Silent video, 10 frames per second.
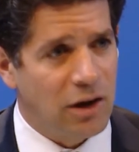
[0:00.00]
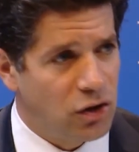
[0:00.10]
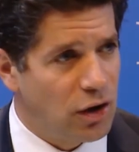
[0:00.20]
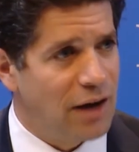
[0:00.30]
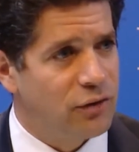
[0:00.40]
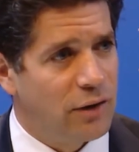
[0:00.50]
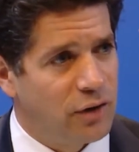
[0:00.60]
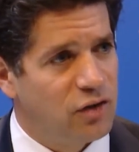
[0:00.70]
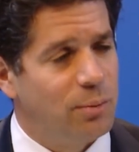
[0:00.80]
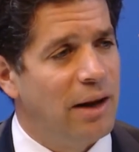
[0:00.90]
you don't have to have
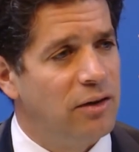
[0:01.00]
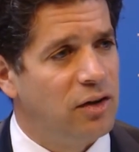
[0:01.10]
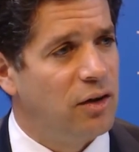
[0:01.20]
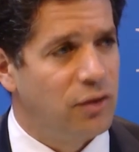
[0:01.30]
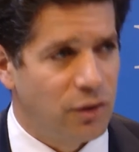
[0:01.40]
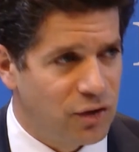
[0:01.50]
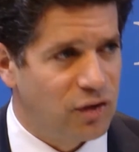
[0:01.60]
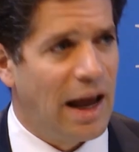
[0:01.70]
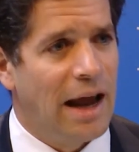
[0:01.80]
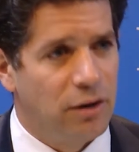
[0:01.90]
expensive sort of
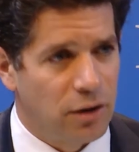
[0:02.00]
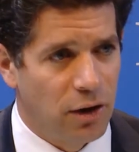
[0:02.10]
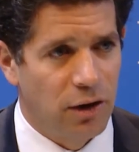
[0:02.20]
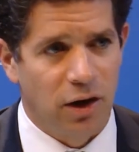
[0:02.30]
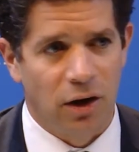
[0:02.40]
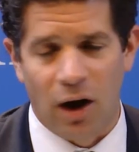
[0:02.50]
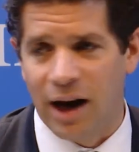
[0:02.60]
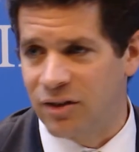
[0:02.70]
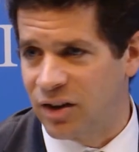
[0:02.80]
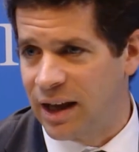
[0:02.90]
standalone,
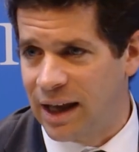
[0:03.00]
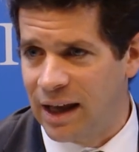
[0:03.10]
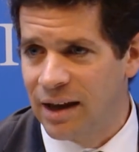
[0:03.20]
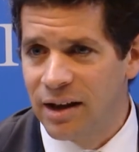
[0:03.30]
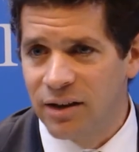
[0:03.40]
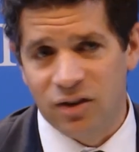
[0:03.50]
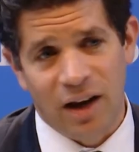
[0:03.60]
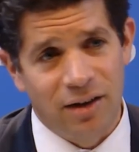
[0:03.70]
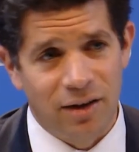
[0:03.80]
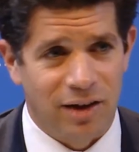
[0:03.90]
IT
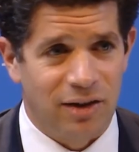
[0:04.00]
sectors.